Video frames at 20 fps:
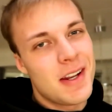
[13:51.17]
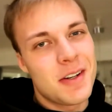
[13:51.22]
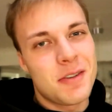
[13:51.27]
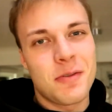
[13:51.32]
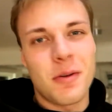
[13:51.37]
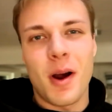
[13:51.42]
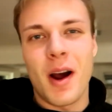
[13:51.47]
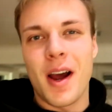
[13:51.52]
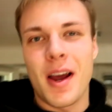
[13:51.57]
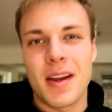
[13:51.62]

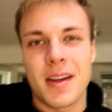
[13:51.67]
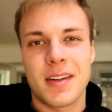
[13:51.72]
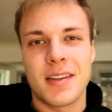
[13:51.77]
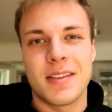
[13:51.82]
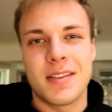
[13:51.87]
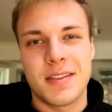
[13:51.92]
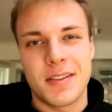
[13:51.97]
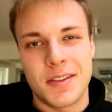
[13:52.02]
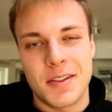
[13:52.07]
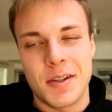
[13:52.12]
tried
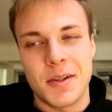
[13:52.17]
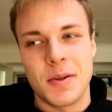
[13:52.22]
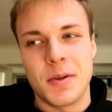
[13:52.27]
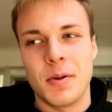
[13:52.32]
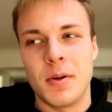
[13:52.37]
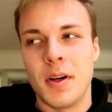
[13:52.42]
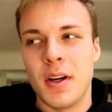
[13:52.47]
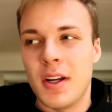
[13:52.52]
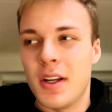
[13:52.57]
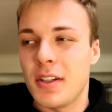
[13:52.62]

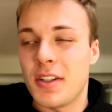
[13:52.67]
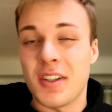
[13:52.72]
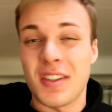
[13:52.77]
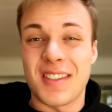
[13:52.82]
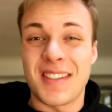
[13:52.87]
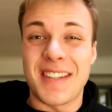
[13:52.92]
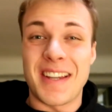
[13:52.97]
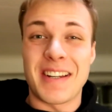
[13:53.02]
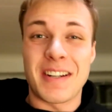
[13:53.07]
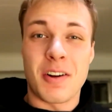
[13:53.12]
to
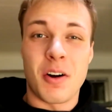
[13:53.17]
just stay